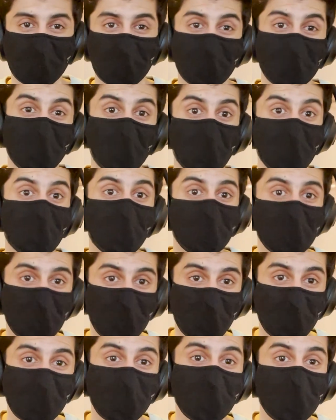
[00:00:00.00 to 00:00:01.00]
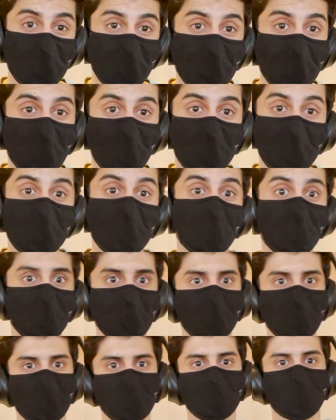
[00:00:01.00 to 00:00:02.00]
environmental, even though we are
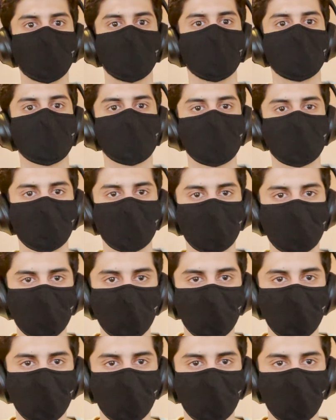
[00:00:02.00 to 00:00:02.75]
one of the biggest,